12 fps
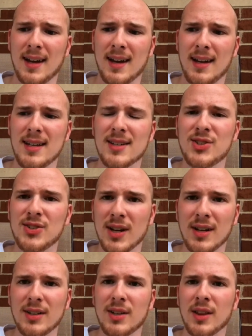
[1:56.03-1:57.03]
He is
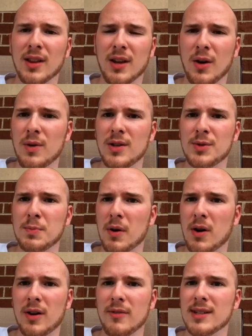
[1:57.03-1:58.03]
sunk to the lowest
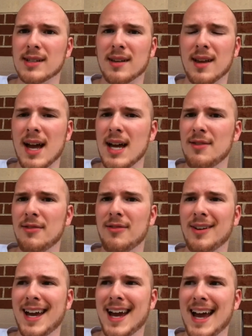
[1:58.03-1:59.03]
part of his
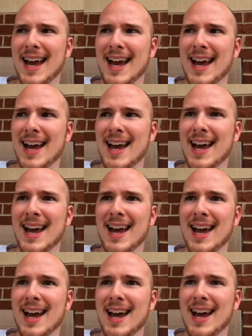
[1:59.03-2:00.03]
life
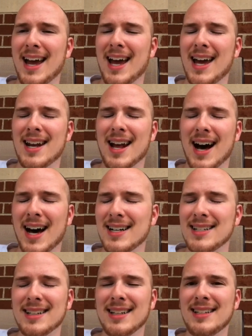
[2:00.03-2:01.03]
and
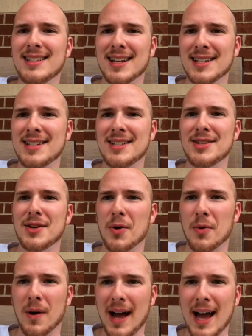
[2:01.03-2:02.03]
honestly doesn't
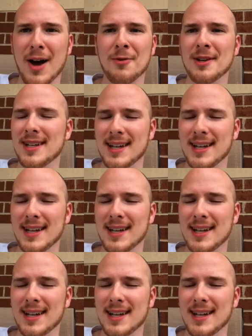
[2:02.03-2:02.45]
know how he